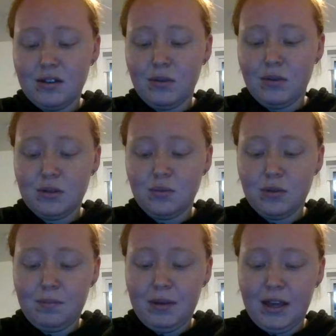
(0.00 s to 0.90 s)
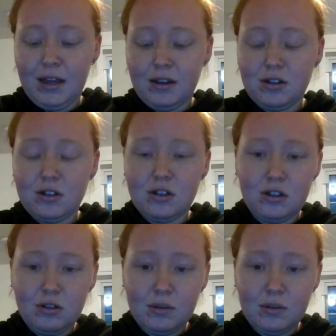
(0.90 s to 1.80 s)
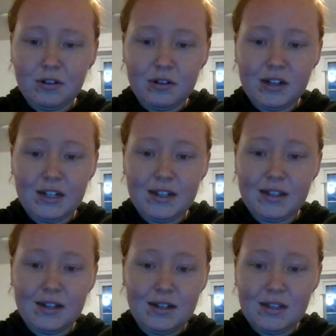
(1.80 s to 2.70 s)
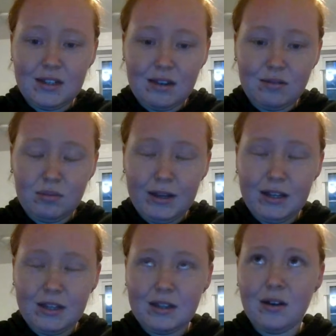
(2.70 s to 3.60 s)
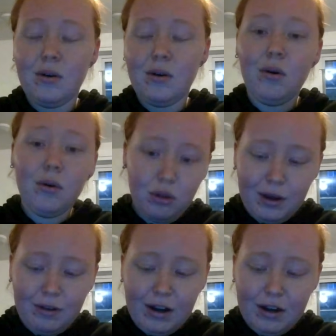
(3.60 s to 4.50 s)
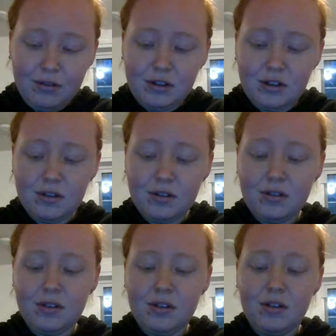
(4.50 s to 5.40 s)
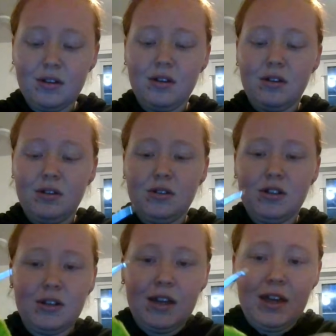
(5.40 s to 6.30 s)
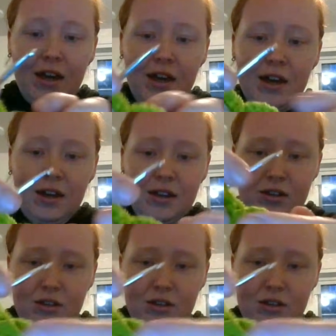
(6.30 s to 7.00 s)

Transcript: which would be 2 double crochets into the same space all the way around, you should get